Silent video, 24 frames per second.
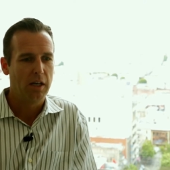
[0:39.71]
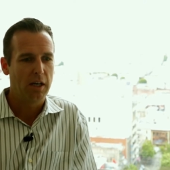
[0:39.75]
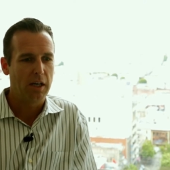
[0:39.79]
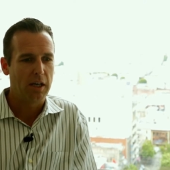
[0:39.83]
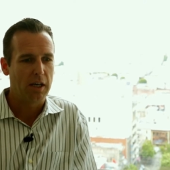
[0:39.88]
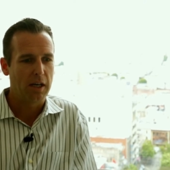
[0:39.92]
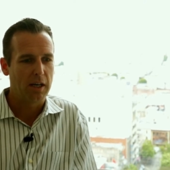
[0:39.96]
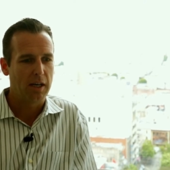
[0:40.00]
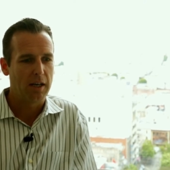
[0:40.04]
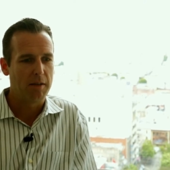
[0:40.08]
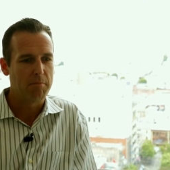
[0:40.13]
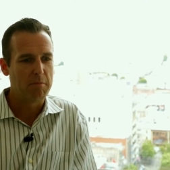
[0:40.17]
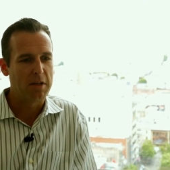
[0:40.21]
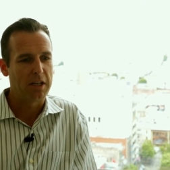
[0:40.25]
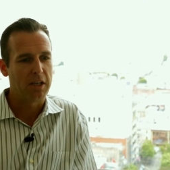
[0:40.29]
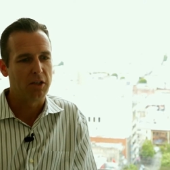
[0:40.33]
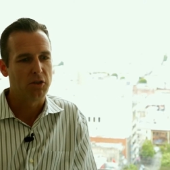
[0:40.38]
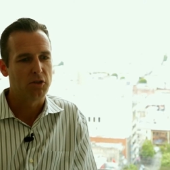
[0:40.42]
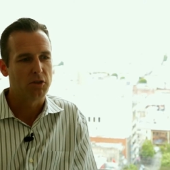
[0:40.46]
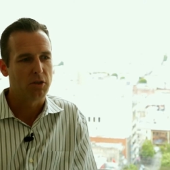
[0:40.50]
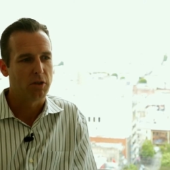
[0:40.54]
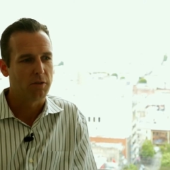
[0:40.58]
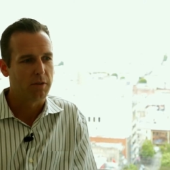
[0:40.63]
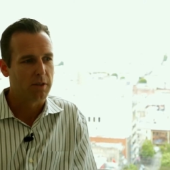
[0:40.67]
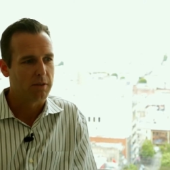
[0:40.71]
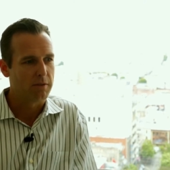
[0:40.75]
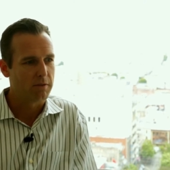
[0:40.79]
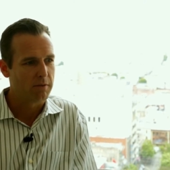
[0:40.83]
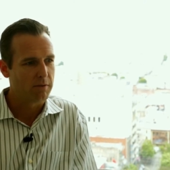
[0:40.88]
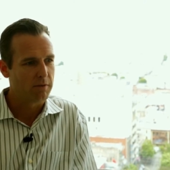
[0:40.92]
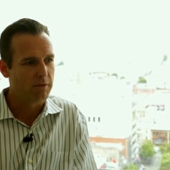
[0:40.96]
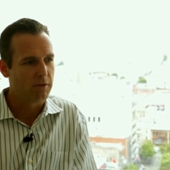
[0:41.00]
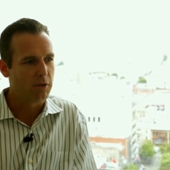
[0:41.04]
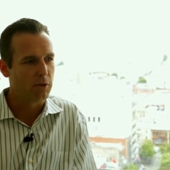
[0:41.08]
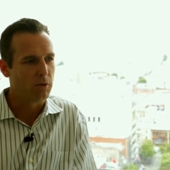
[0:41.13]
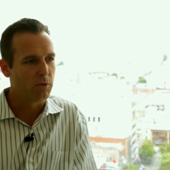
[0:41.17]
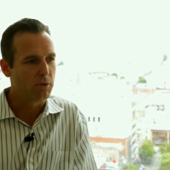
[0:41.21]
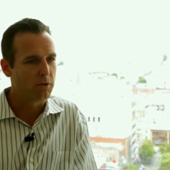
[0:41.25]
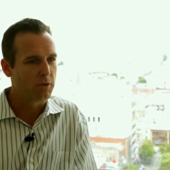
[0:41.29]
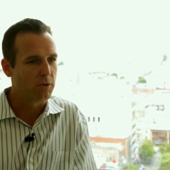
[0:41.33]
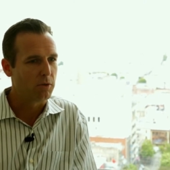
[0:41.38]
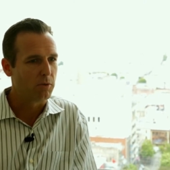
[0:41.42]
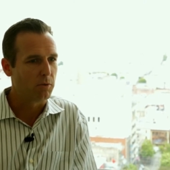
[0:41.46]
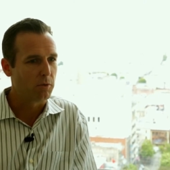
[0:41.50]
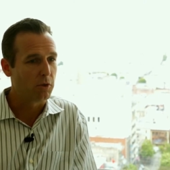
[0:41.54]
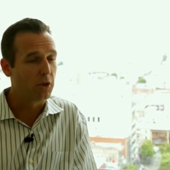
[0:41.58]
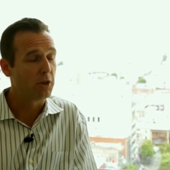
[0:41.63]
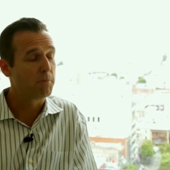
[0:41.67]
and making sure that those
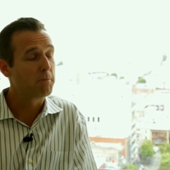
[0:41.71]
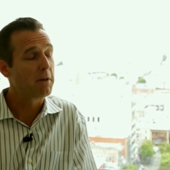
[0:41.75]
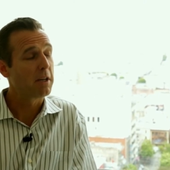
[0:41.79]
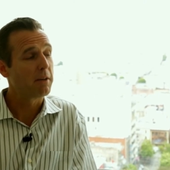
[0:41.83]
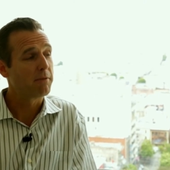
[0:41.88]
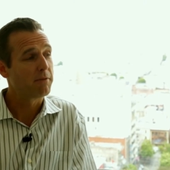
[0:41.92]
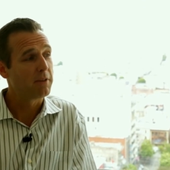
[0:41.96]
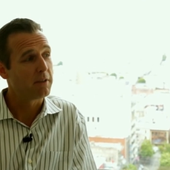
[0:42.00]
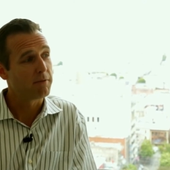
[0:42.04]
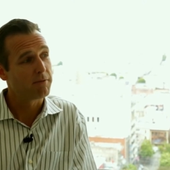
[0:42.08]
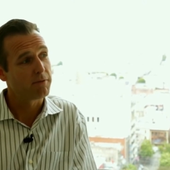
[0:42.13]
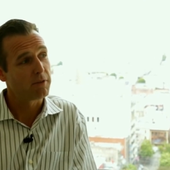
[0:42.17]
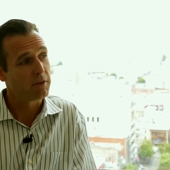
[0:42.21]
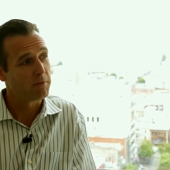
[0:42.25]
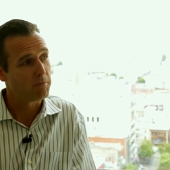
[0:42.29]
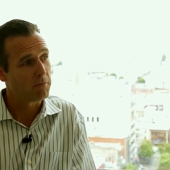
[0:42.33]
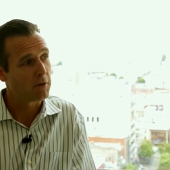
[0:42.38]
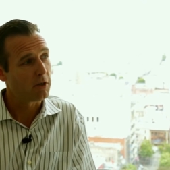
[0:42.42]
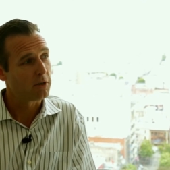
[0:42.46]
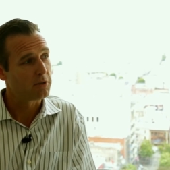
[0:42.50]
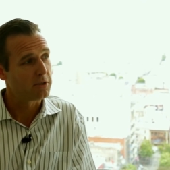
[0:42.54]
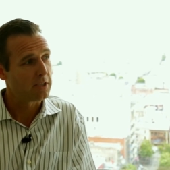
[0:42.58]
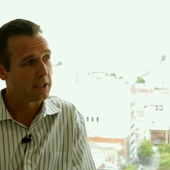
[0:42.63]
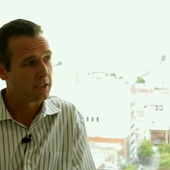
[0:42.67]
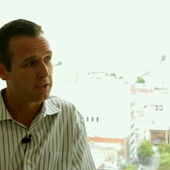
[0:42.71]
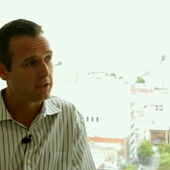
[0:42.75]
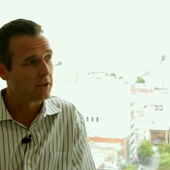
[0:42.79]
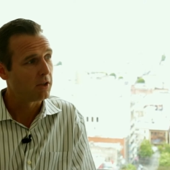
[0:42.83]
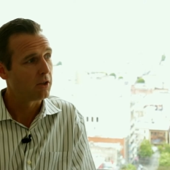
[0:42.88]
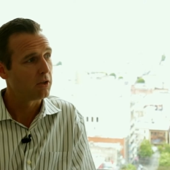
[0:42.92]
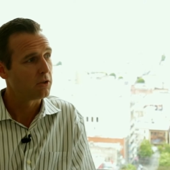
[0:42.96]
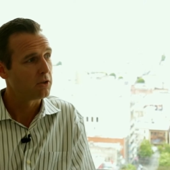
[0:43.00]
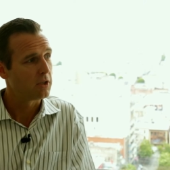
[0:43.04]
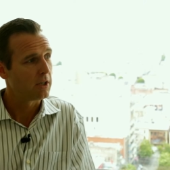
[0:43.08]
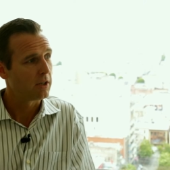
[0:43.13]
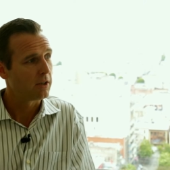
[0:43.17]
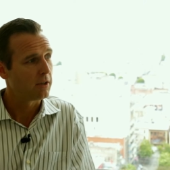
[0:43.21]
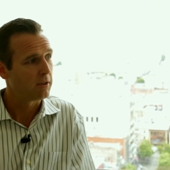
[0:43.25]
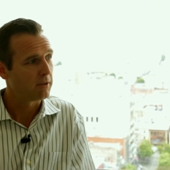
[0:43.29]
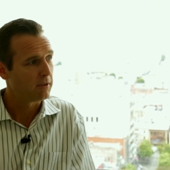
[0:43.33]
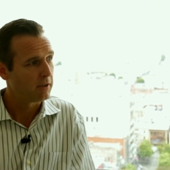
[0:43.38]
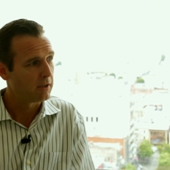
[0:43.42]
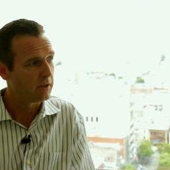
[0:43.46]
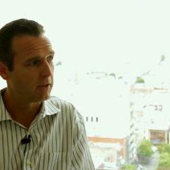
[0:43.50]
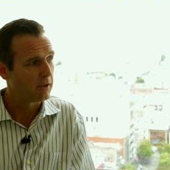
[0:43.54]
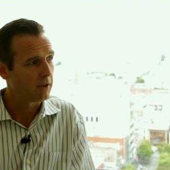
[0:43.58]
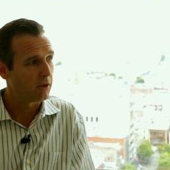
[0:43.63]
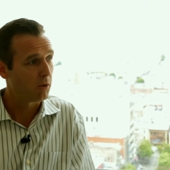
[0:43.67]
who could benefit from our technology
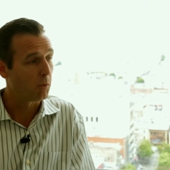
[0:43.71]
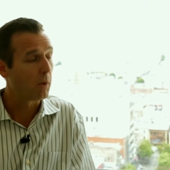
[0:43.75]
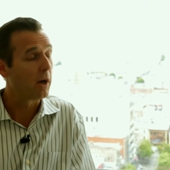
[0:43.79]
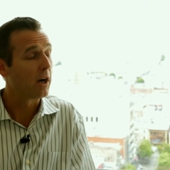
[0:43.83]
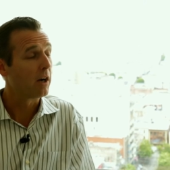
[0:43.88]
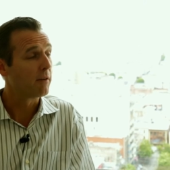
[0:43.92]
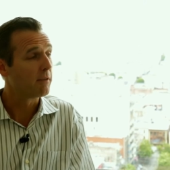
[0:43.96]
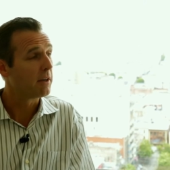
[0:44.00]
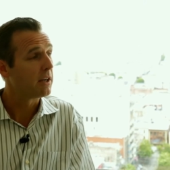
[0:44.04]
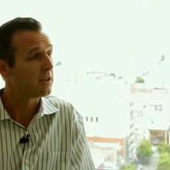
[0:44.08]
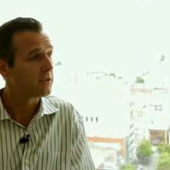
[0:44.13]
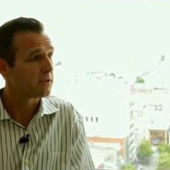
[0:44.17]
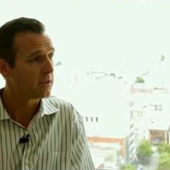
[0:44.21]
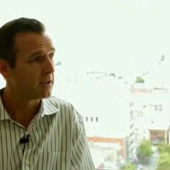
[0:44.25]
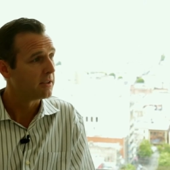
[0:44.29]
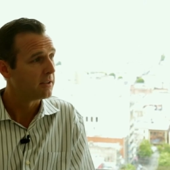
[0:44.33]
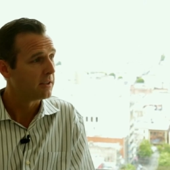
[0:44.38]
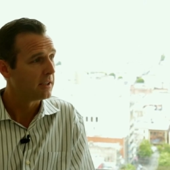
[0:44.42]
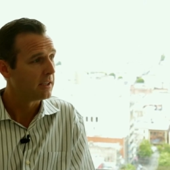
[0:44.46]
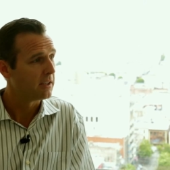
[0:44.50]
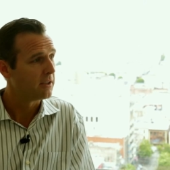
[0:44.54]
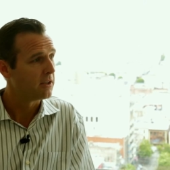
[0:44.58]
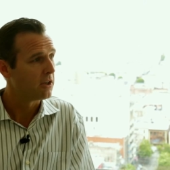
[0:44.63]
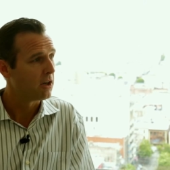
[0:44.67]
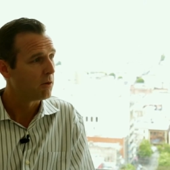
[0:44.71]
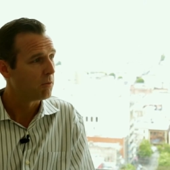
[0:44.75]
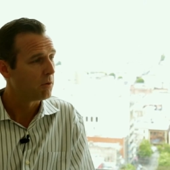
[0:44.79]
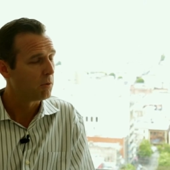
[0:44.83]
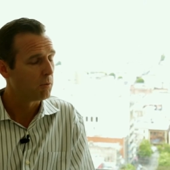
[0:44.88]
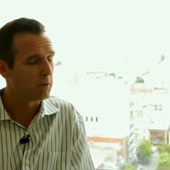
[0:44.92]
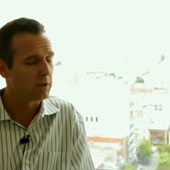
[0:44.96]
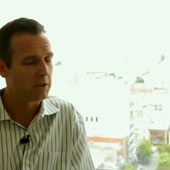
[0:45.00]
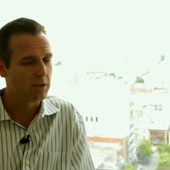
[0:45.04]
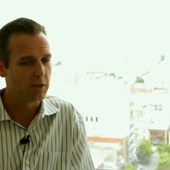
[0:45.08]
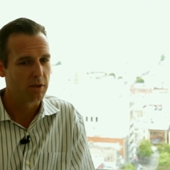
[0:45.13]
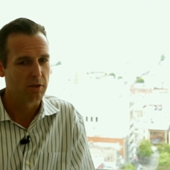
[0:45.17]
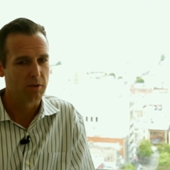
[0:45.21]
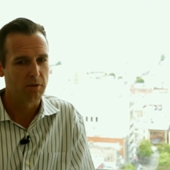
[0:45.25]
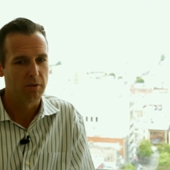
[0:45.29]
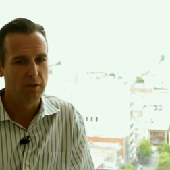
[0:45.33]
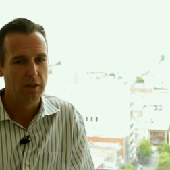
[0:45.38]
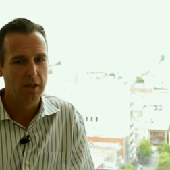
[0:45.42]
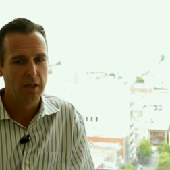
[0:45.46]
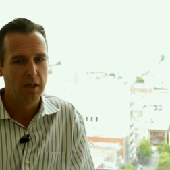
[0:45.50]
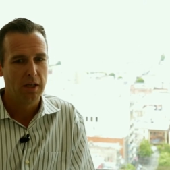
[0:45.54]
are aware of us and know what we do.